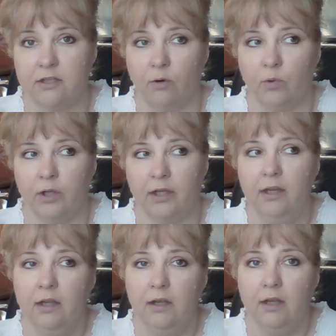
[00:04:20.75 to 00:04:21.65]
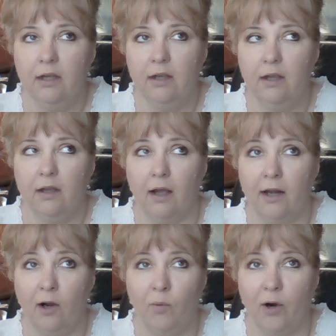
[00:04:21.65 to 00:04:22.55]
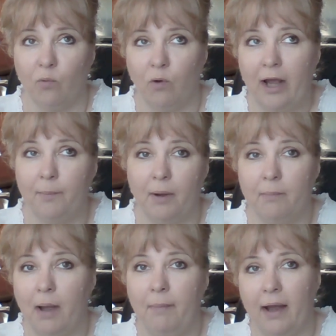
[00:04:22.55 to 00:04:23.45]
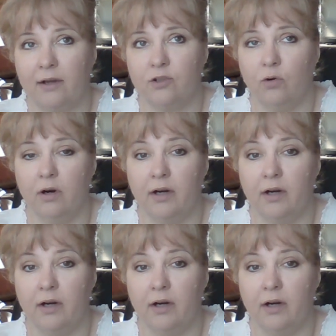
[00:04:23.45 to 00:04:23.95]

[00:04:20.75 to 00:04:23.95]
so I don't want it right up on my back door,